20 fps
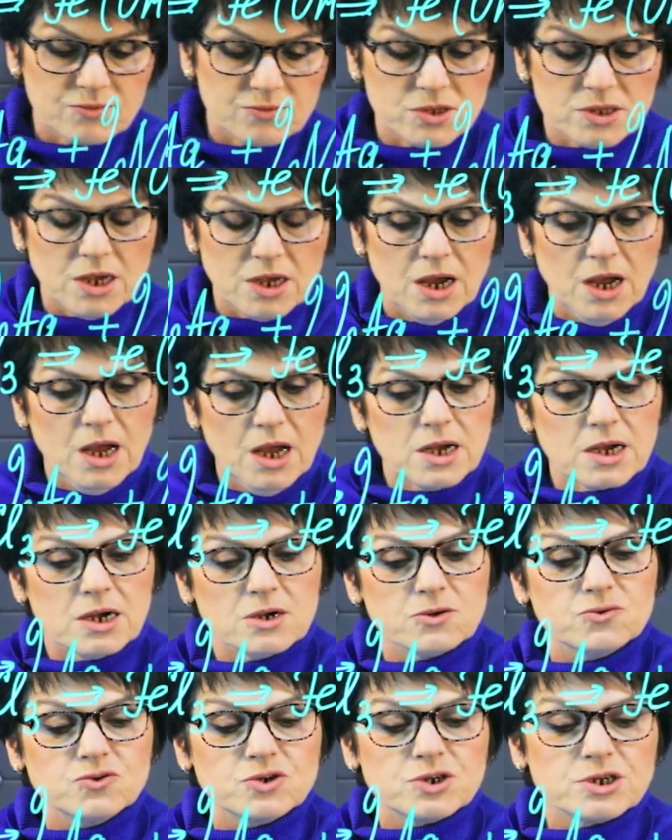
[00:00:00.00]
So the
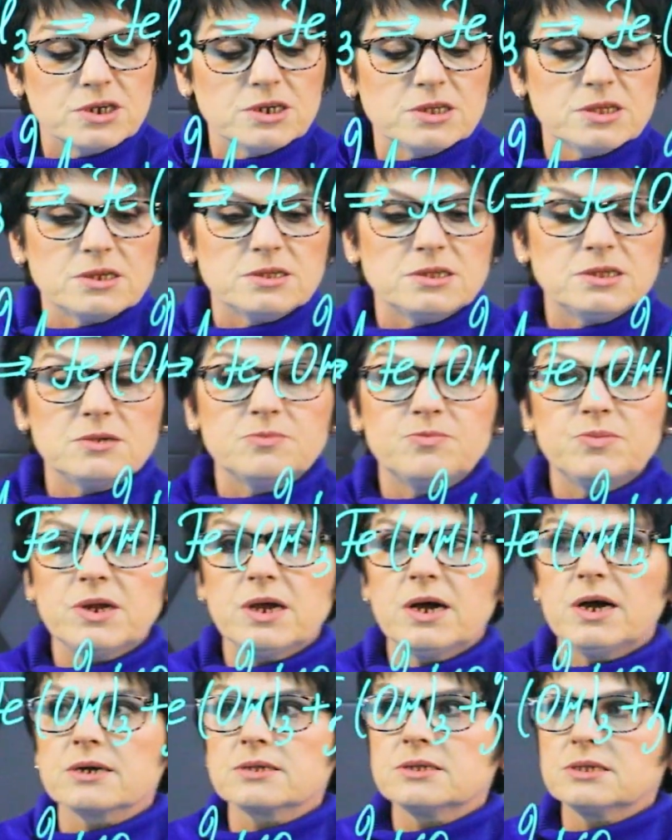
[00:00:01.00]
equation is
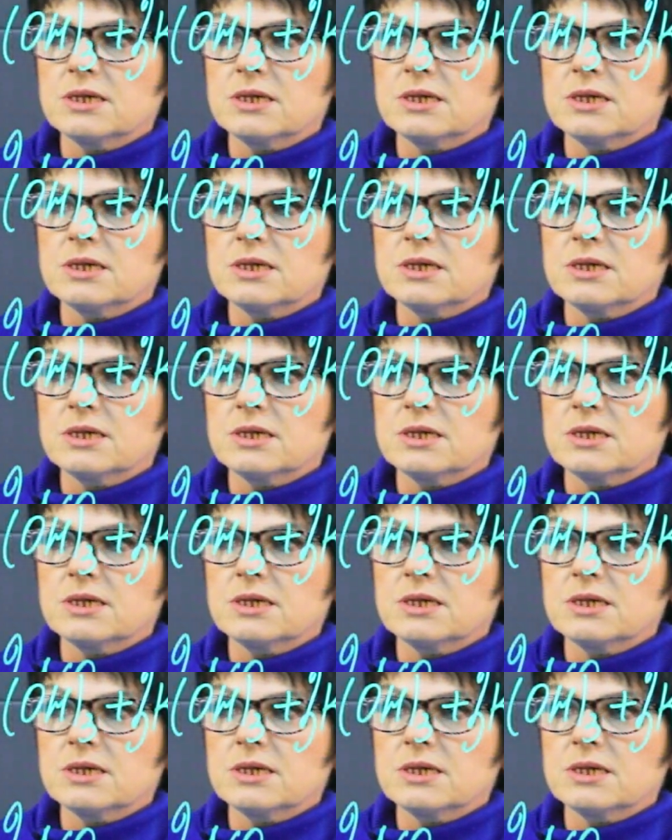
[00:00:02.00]
equated.